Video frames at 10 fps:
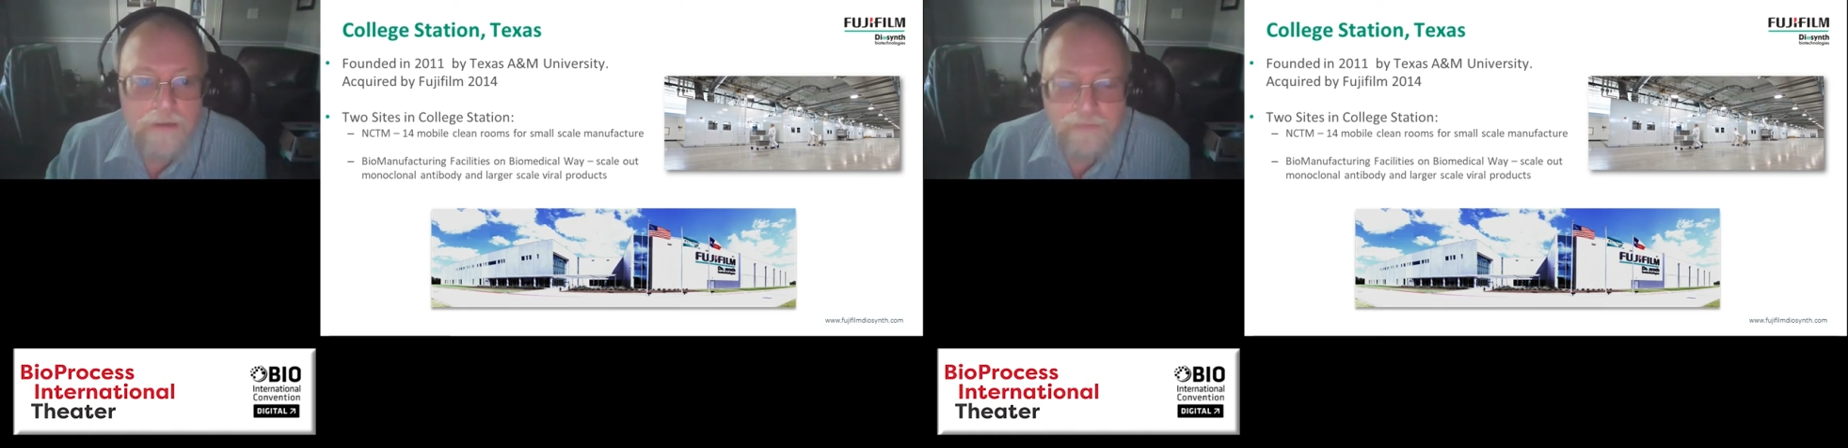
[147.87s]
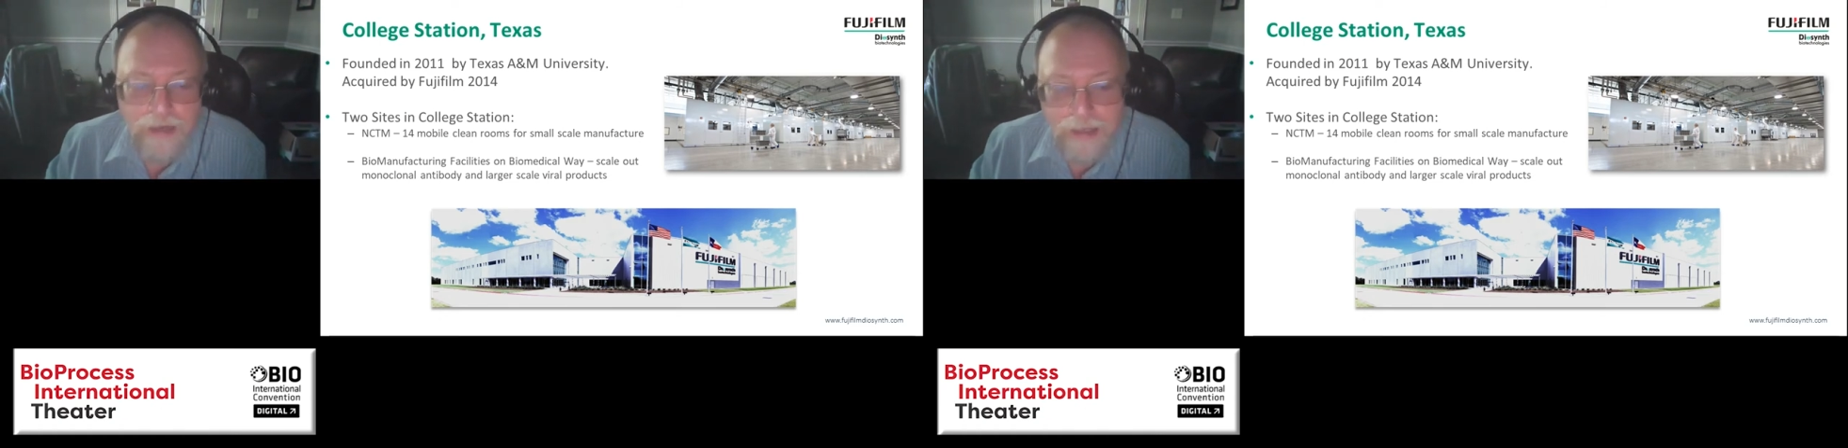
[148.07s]

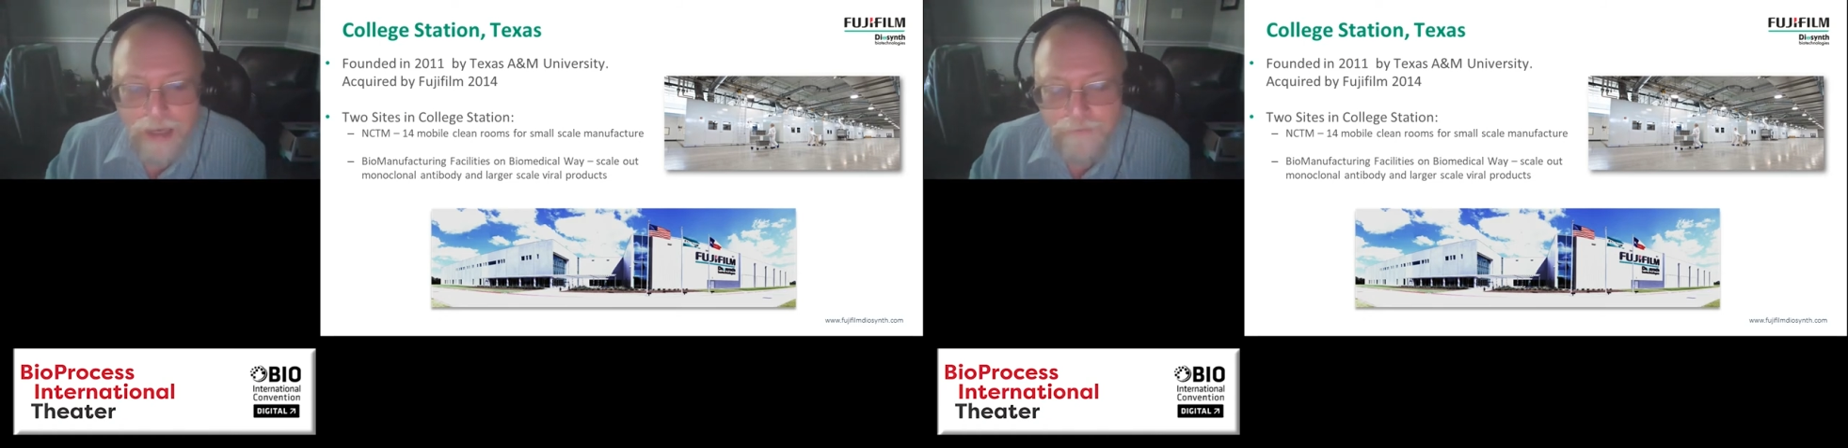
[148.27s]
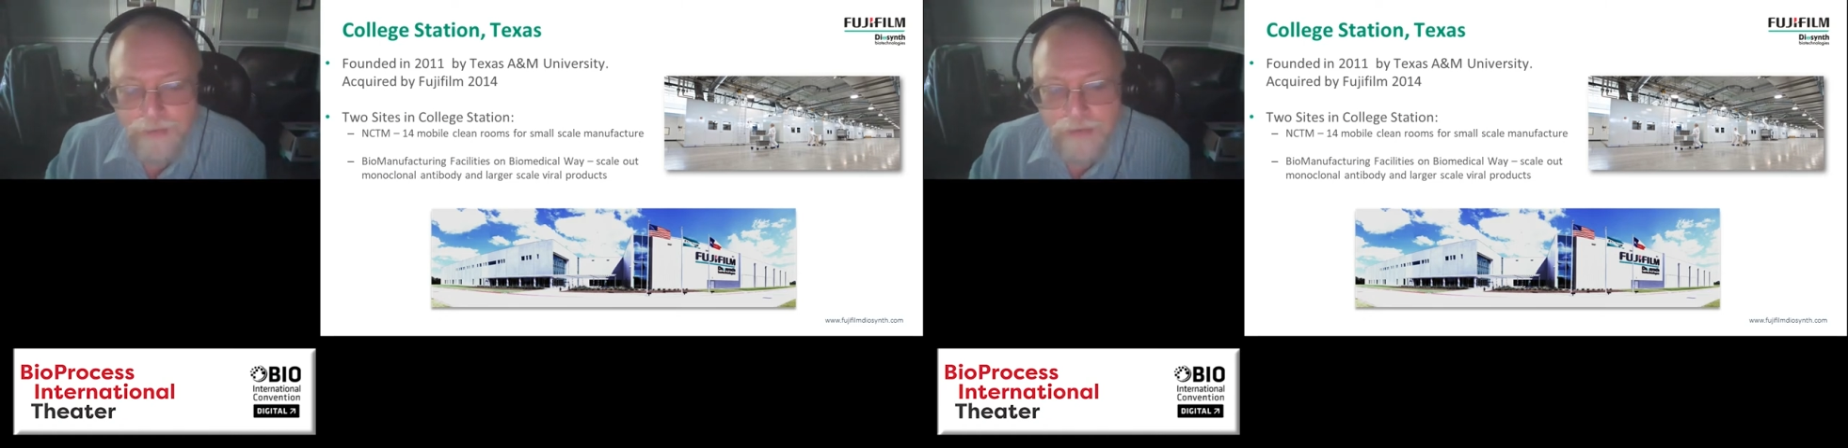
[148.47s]
The right
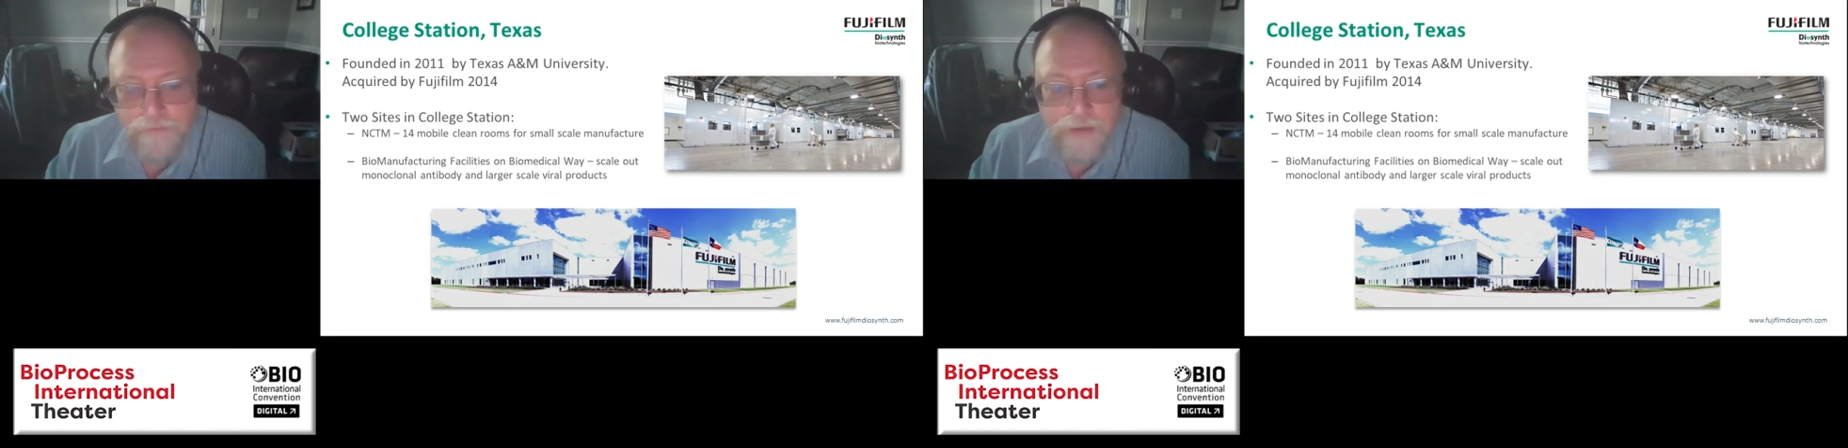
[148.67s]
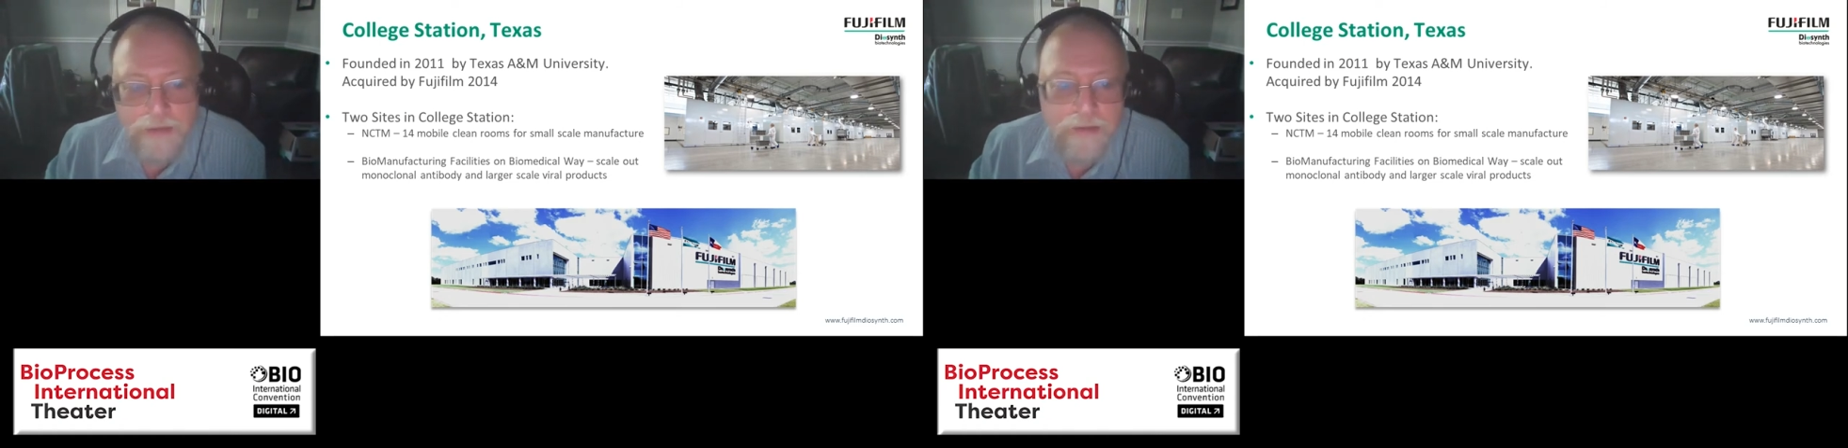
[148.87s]
half of
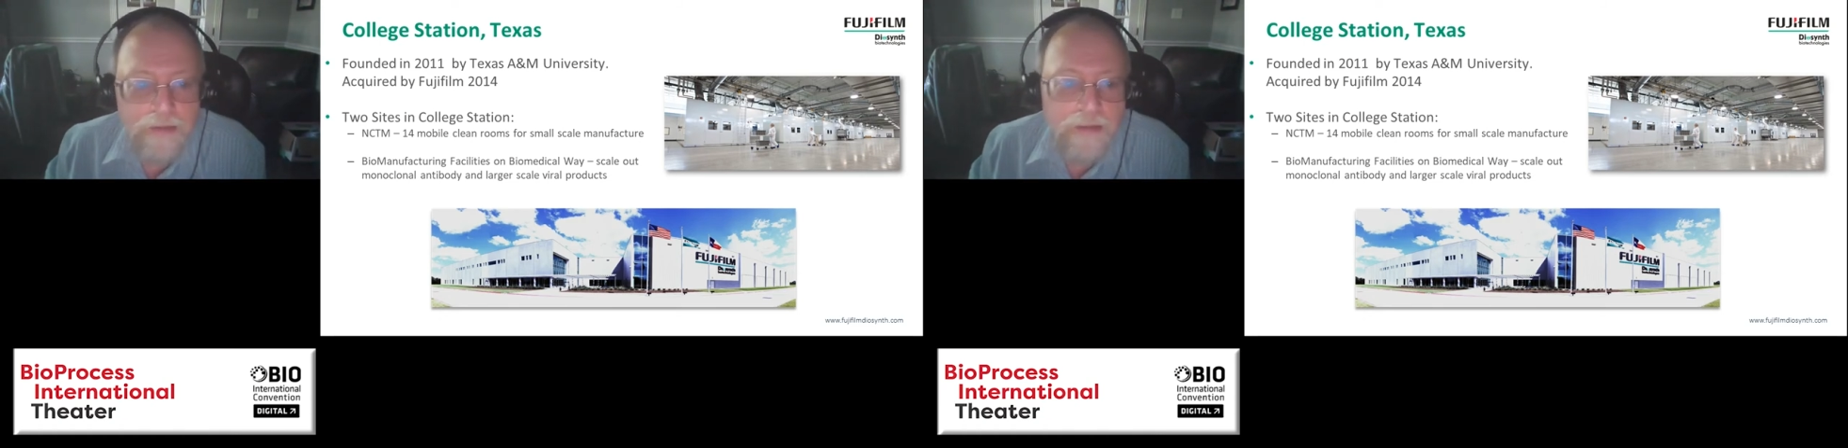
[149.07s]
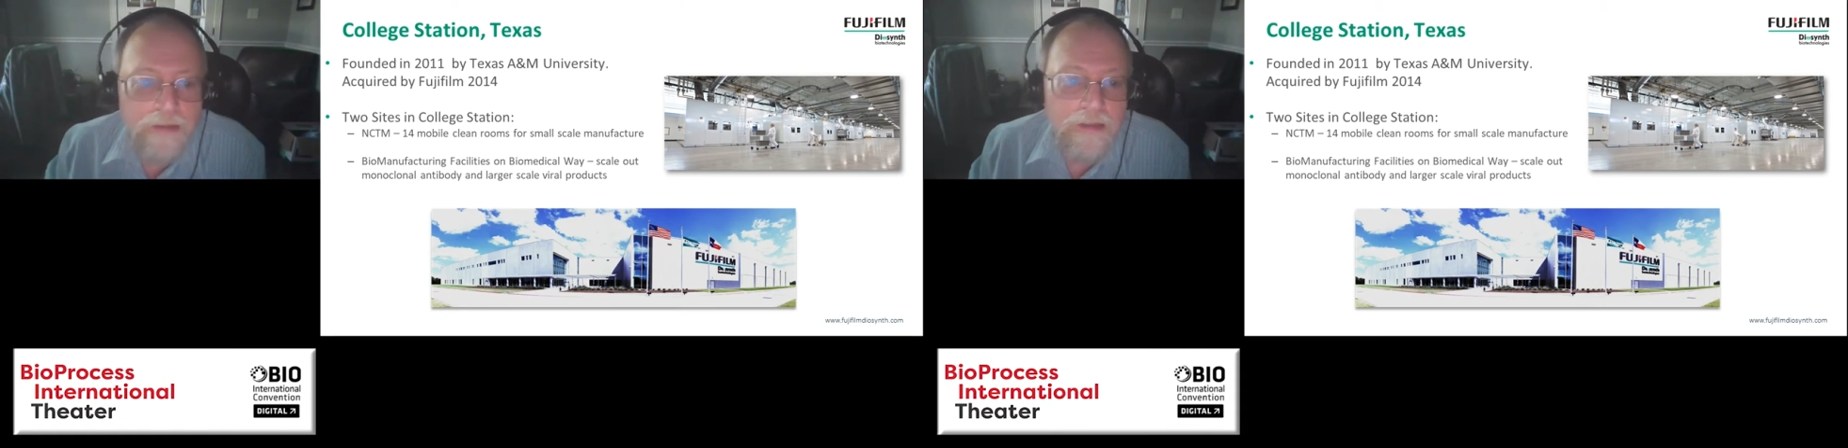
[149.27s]
that
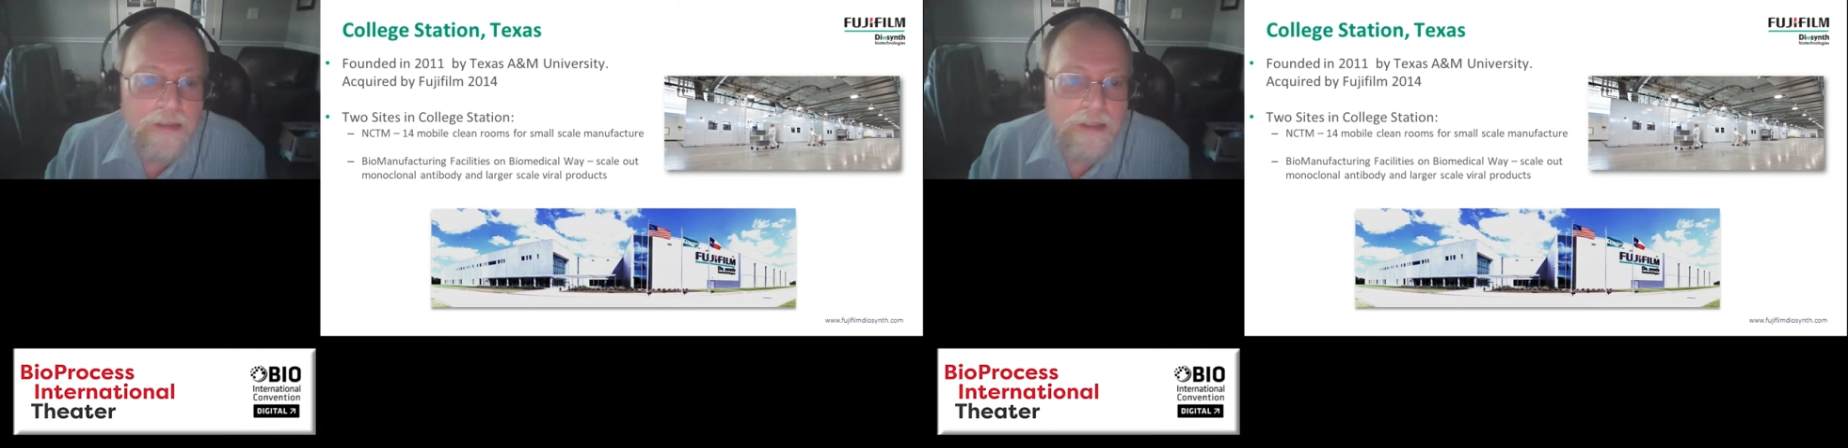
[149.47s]
figure